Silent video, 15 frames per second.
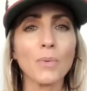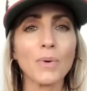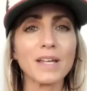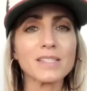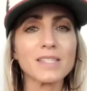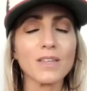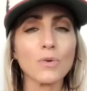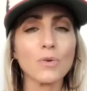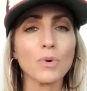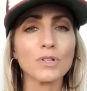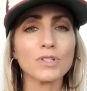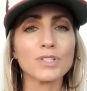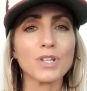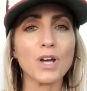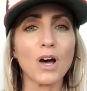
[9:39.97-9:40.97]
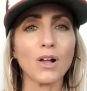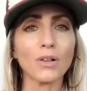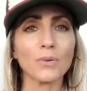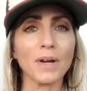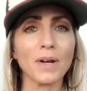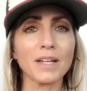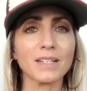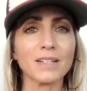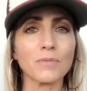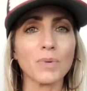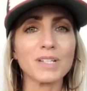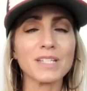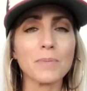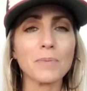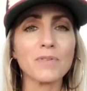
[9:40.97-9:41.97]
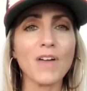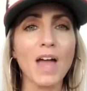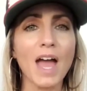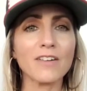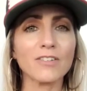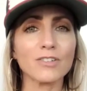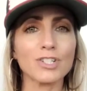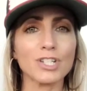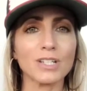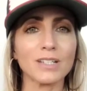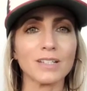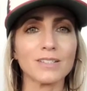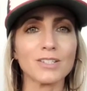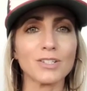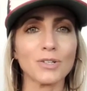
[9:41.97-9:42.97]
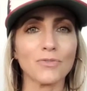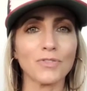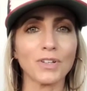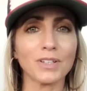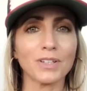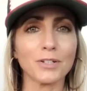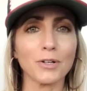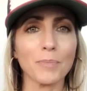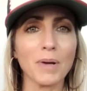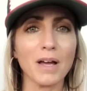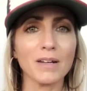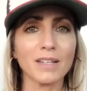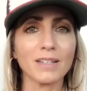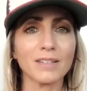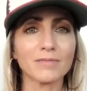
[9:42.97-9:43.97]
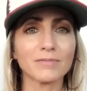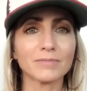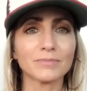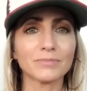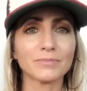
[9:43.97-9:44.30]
When I say the word tolerating, what type of energy do you feel in your body?